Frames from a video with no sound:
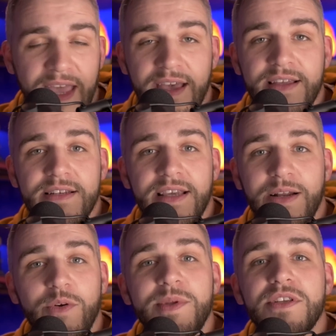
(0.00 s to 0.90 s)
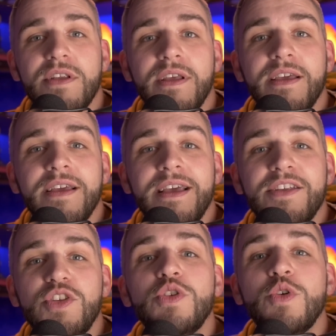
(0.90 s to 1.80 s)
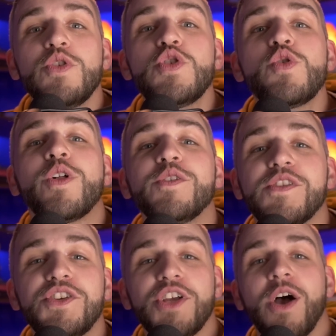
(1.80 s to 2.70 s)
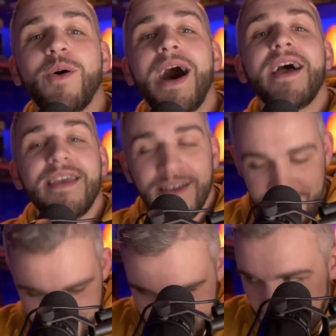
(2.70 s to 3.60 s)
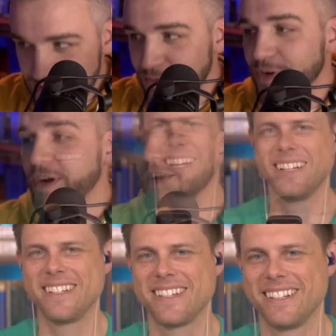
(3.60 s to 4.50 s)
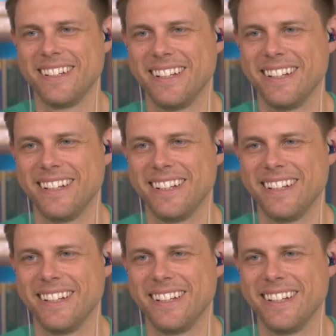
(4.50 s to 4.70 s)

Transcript: And oh, uh, it's all good. I was you, just going to close, close the, the show. show. I I defer. all right, guys.